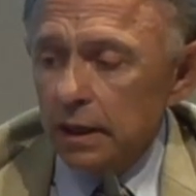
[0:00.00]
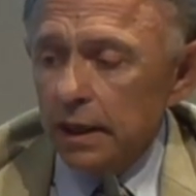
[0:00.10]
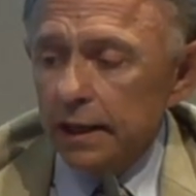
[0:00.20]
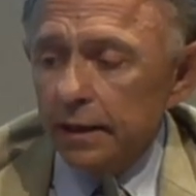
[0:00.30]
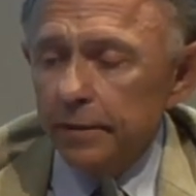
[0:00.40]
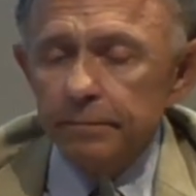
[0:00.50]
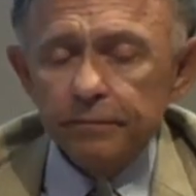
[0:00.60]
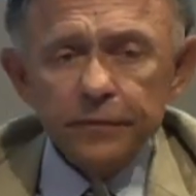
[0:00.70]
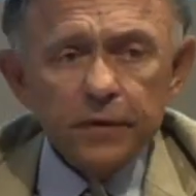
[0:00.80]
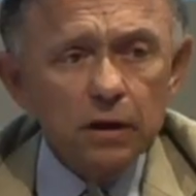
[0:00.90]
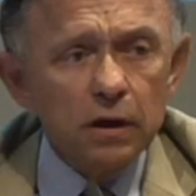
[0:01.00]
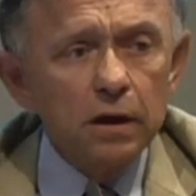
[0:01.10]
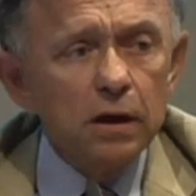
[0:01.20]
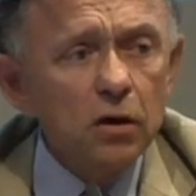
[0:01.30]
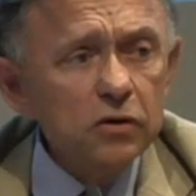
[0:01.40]
Um,
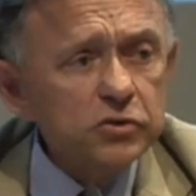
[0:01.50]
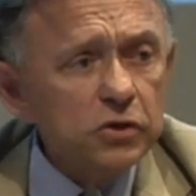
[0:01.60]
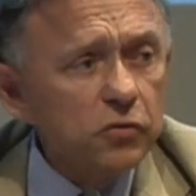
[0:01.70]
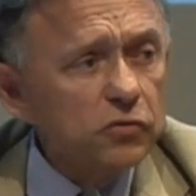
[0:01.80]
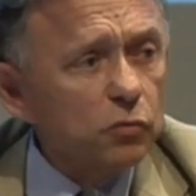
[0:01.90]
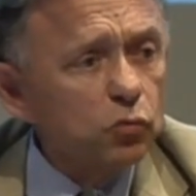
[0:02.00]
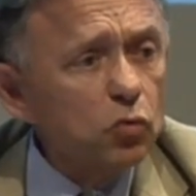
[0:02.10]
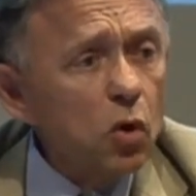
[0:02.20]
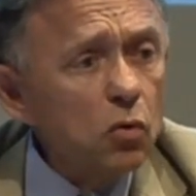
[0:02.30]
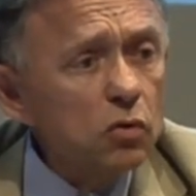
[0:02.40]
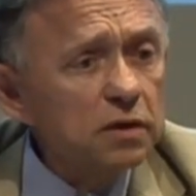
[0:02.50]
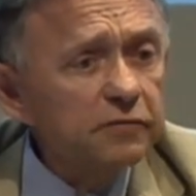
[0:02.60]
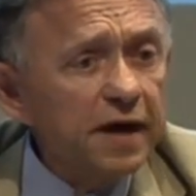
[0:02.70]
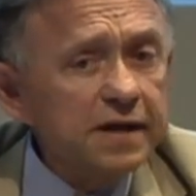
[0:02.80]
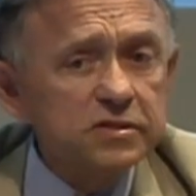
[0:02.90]
also, the role
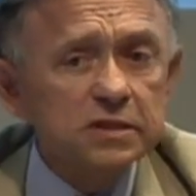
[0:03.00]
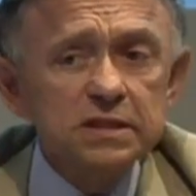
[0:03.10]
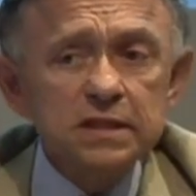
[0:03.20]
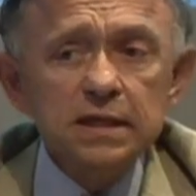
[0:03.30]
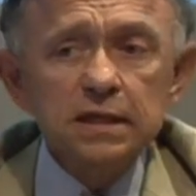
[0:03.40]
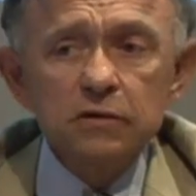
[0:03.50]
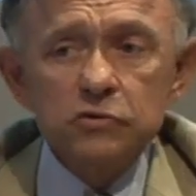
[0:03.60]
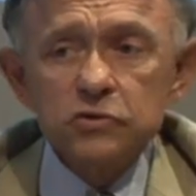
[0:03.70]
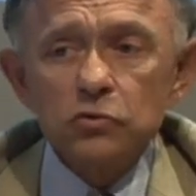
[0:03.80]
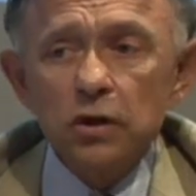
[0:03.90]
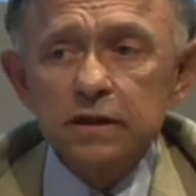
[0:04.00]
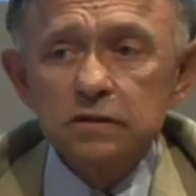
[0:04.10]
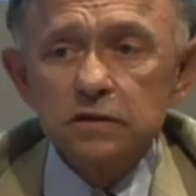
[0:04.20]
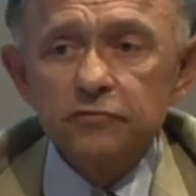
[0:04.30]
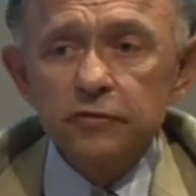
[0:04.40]
of ICT was
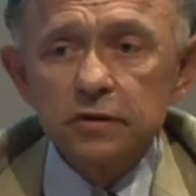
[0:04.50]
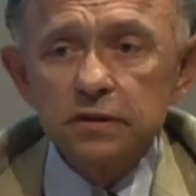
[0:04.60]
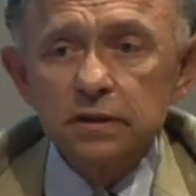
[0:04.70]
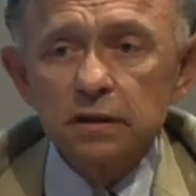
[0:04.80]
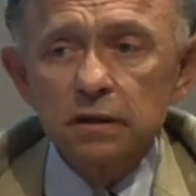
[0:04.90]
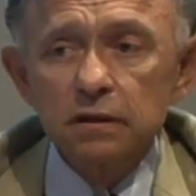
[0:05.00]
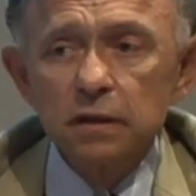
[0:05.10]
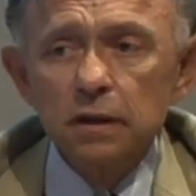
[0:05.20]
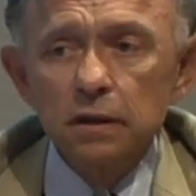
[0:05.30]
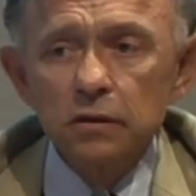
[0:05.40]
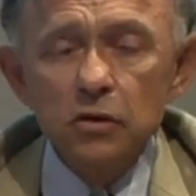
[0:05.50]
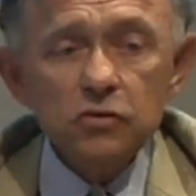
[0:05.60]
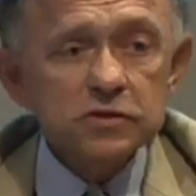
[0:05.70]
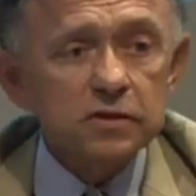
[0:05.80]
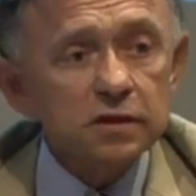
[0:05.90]
quite different here.
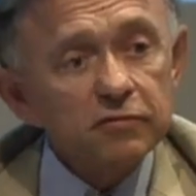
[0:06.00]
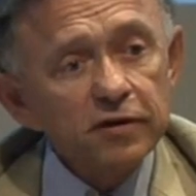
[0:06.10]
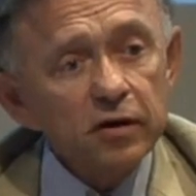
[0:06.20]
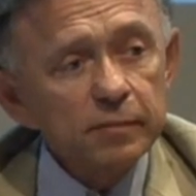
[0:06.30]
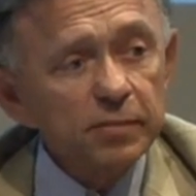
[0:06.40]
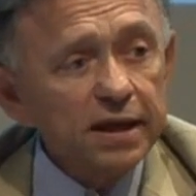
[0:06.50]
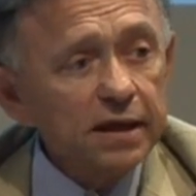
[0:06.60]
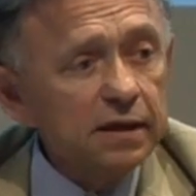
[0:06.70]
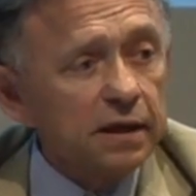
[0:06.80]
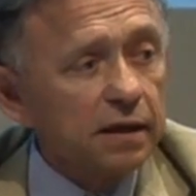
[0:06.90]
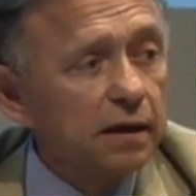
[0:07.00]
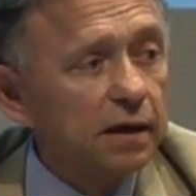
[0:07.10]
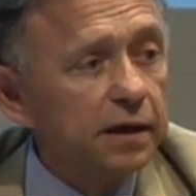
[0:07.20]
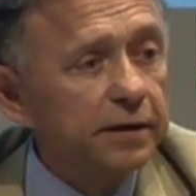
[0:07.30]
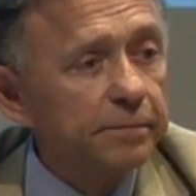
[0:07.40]
Notice at the very beginning
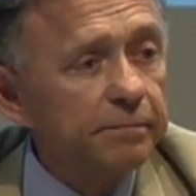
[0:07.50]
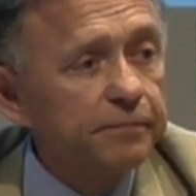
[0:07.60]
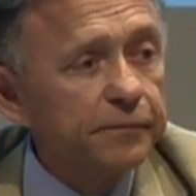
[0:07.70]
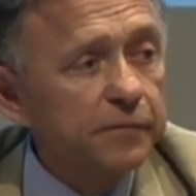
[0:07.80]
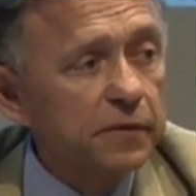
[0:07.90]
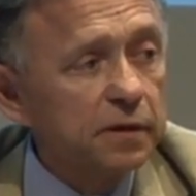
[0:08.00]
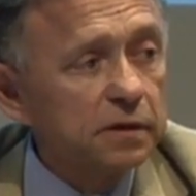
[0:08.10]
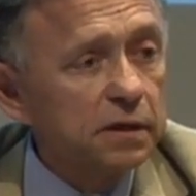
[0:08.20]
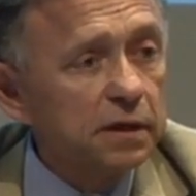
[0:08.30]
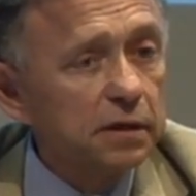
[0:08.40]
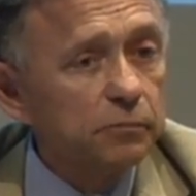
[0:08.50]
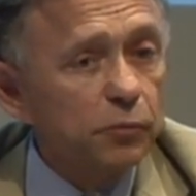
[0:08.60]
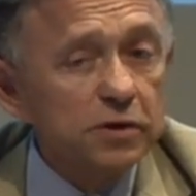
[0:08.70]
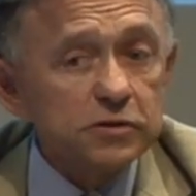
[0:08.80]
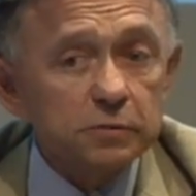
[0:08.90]
um, that the
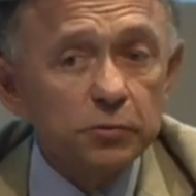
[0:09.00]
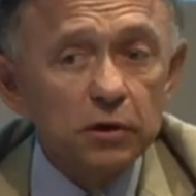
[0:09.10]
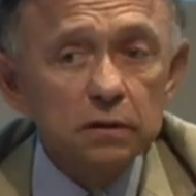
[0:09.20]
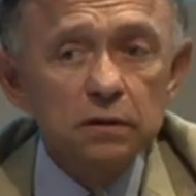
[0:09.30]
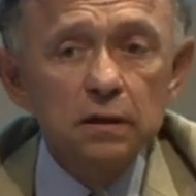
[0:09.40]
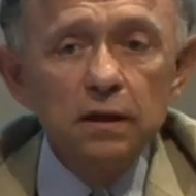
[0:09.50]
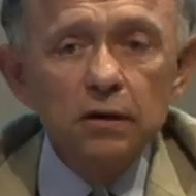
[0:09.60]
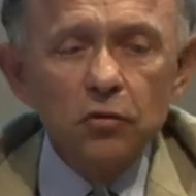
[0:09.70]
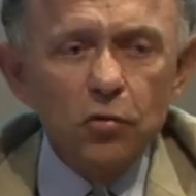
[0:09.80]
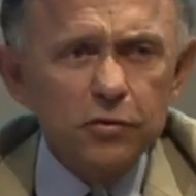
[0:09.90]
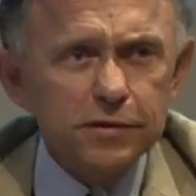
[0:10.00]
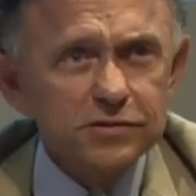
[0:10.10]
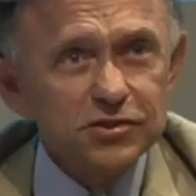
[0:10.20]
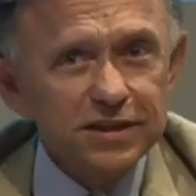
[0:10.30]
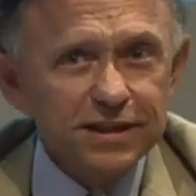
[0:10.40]
principal or the
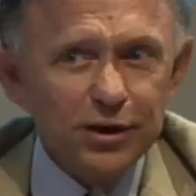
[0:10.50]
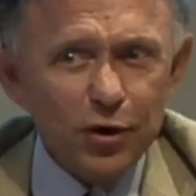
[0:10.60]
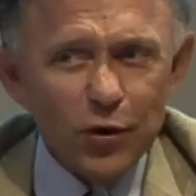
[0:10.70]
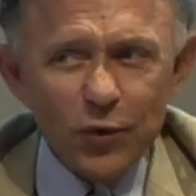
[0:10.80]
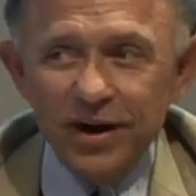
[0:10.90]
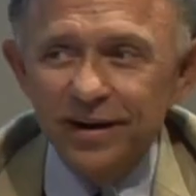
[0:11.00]
CEO